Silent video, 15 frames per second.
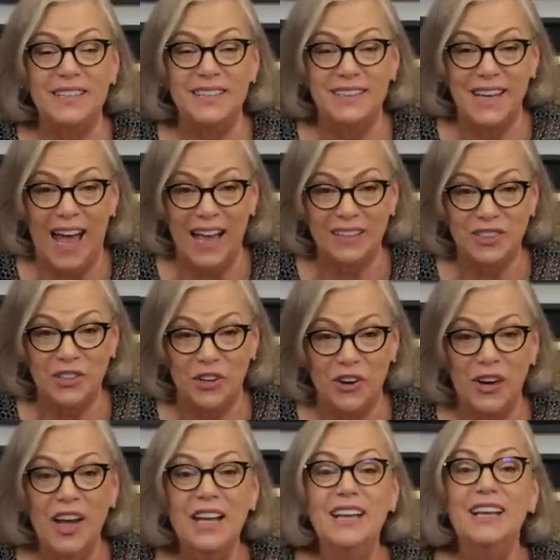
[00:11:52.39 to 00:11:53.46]

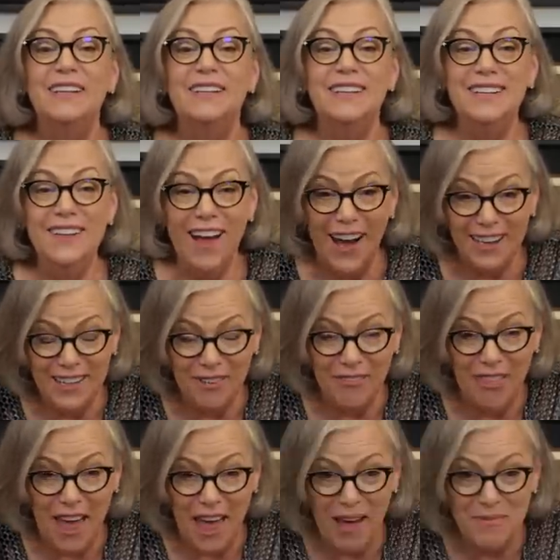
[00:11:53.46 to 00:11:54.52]
disaster. None
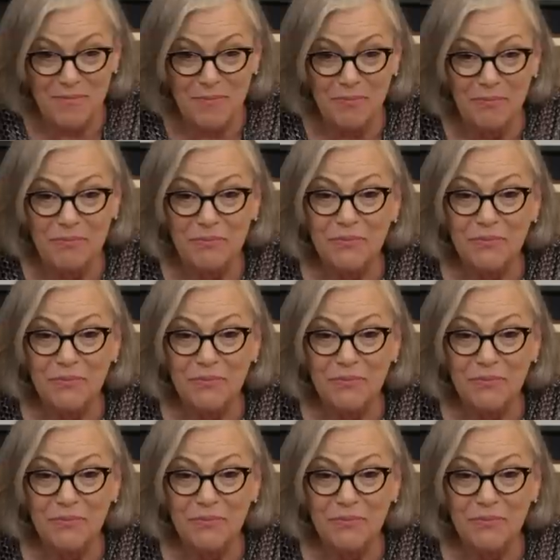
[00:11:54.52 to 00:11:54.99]
of them?